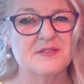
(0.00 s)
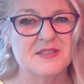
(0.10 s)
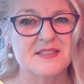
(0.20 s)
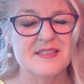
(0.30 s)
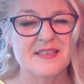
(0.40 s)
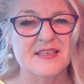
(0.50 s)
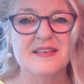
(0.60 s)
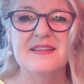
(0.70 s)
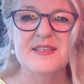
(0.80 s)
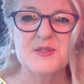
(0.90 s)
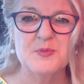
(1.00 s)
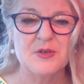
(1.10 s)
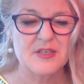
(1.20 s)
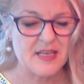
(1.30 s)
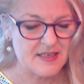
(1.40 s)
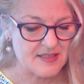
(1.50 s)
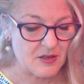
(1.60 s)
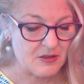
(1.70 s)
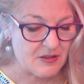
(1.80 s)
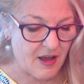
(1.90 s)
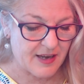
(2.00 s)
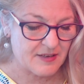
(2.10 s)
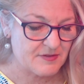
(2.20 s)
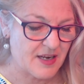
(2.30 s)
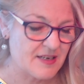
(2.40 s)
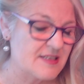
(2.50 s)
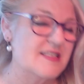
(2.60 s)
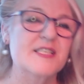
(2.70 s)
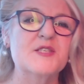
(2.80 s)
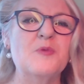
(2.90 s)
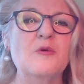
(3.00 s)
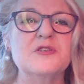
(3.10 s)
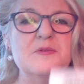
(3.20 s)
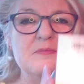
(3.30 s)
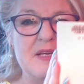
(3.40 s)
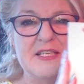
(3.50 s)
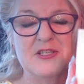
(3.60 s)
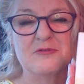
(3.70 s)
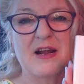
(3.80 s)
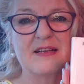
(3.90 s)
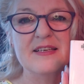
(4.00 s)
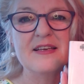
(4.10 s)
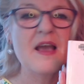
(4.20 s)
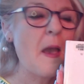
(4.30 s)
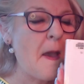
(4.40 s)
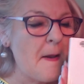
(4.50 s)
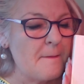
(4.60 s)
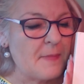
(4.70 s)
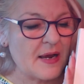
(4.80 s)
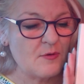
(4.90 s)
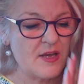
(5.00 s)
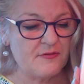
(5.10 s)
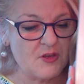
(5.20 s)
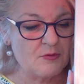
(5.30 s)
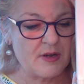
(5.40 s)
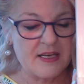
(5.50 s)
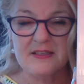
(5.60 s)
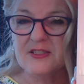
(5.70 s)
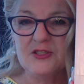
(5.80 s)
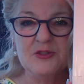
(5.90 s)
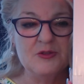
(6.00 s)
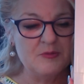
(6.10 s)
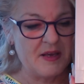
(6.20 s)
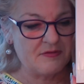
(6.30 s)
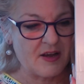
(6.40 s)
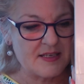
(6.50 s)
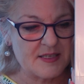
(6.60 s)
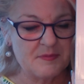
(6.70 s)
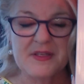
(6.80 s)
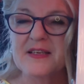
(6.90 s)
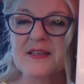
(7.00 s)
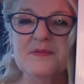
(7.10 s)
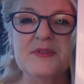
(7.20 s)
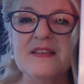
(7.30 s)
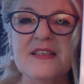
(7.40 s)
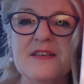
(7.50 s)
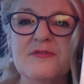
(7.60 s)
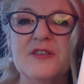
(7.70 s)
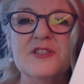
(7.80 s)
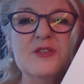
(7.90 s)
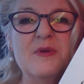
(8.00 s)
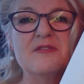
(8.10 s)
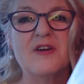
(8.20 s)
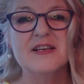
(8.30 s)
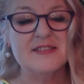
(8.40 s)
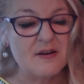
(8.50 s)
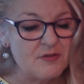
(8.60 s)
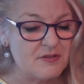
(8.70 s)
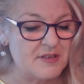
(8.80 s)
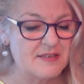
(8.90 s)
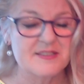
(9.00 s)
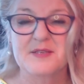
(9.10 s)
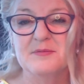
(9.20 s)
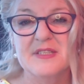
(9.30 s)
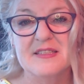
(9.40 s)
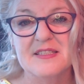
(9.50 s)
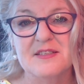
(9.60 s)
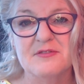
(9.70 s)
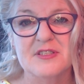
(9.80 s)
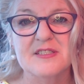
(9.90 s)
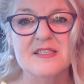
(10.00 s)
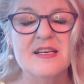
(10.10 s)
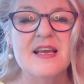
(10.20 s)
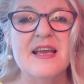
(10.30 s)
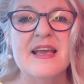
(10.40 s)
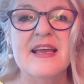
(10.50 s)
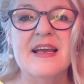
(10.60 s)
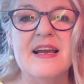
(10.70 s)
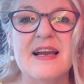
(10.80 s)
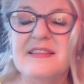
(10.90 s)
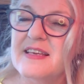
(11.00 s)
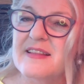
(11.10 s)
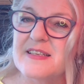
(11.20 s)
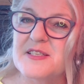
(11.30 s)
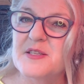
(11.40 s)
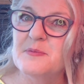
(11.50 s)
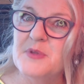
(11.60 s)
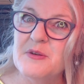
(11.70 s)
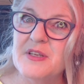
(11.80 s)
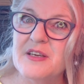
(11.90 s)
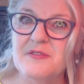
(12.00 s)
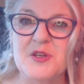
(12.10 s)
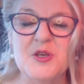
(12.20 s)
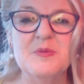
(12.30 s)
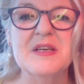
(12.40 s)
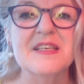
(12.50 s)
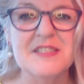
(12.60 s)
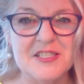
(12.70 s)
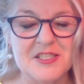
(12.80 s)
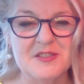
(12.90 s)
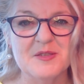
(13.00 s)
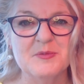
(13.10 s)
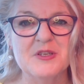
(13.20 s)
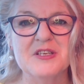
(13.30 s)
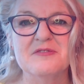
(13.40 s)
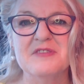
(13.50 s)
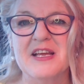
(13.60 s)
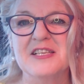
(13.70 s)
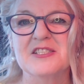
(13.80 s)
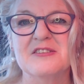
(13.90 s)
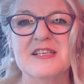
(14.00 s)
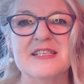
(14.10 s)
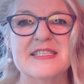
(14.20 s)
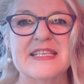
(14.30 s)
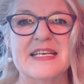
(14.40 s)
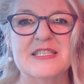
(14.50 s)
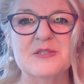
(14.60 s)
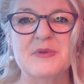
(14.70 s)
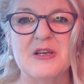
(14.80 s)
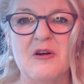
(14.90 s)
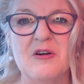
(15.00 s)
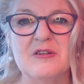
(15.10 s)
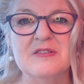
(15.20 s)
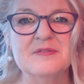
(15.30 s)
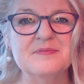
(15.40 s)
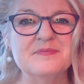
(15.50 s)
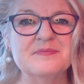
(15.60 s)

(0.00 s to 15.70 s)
you can see, this book has a lot of nuggets that spoke to me directly. But if you read it, you may find something completely different. You may find several things completely different. I think that's the beauty of the human condition, the beauty of nature, is that we all